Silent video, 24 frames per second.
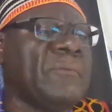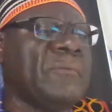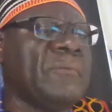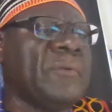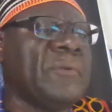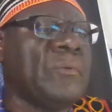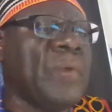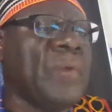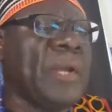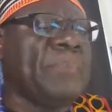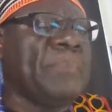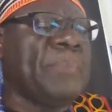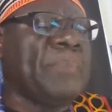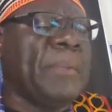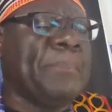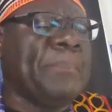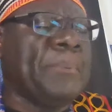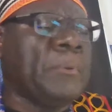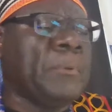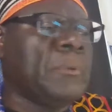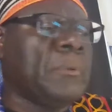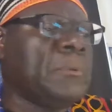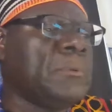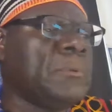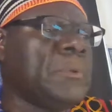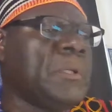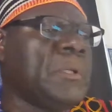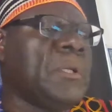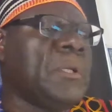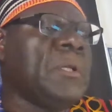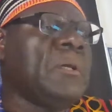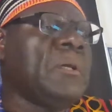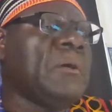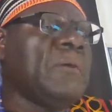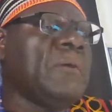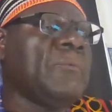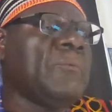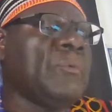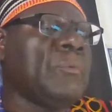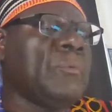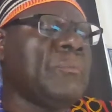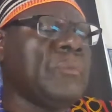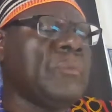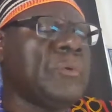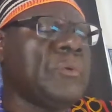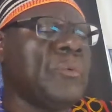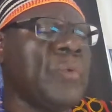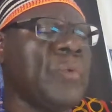white people, of the
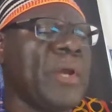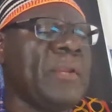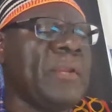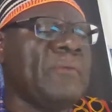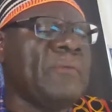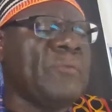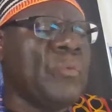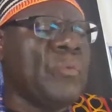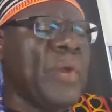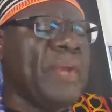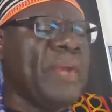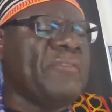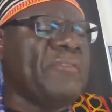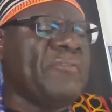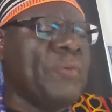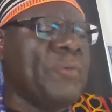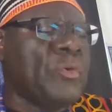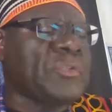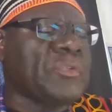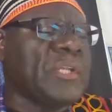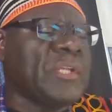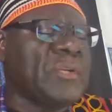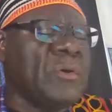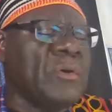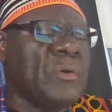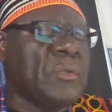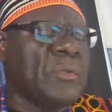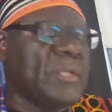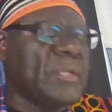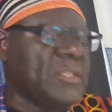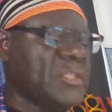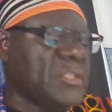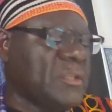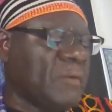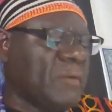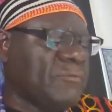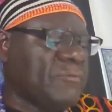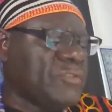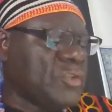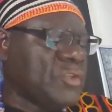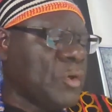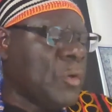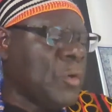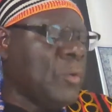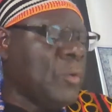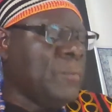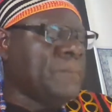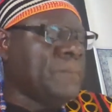wine of the white folks, and all that stuff.
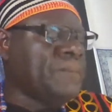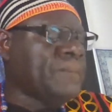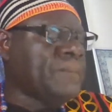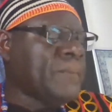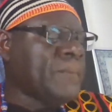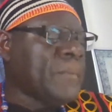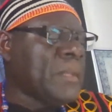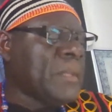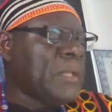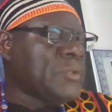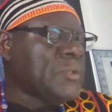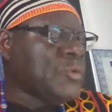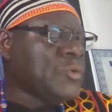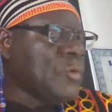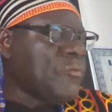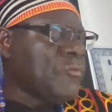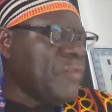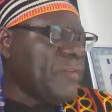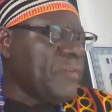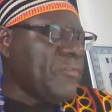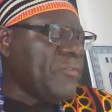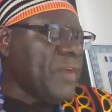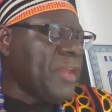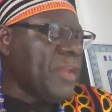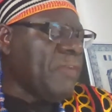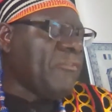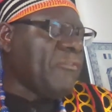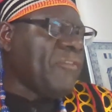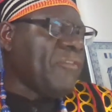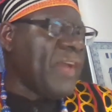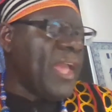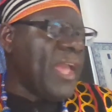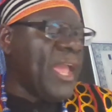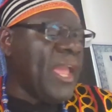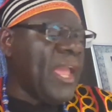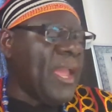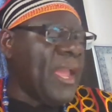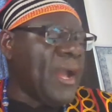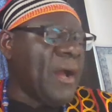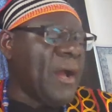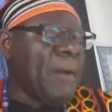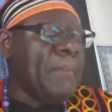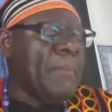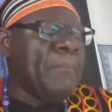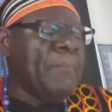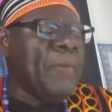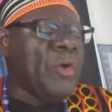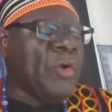So if a
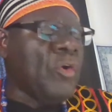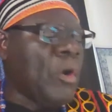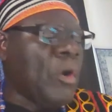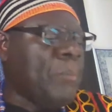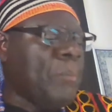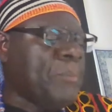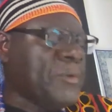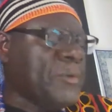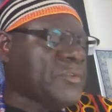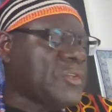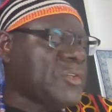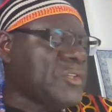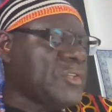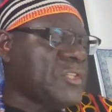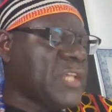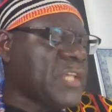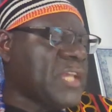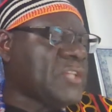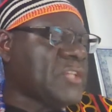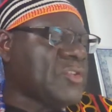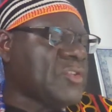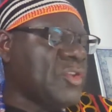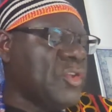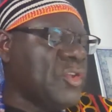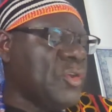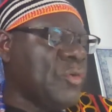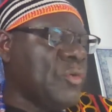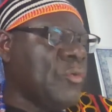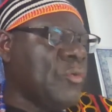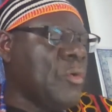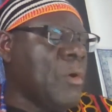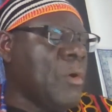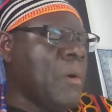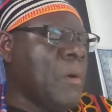Meukoh person says to you